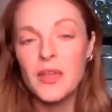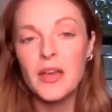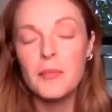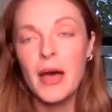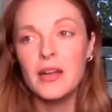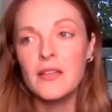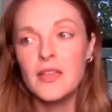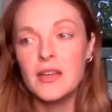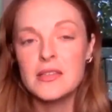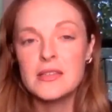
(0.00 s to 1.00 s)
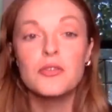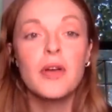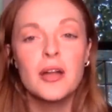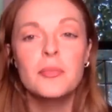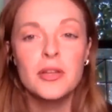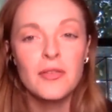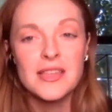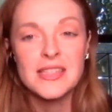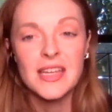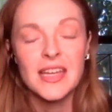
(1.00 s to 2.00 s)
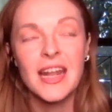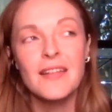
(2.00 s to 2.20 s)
about it that is incredibly resonant.